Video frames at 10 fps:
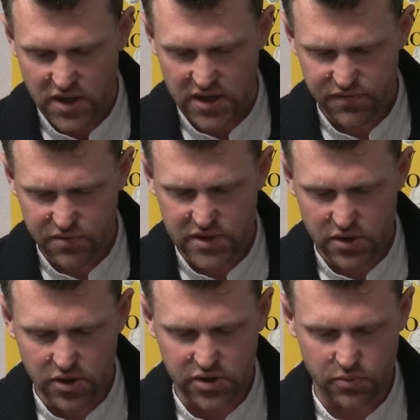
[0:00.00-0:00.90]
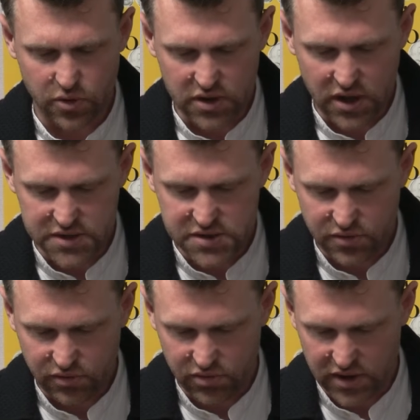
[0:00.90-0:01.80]
And if we look at what Article
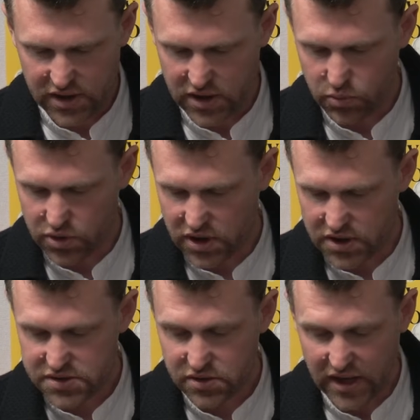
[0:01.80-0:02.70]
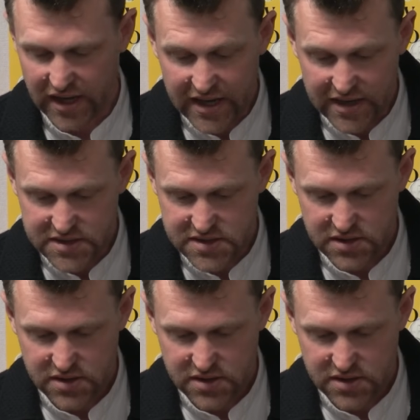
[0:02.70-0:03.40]
3 and what Article 8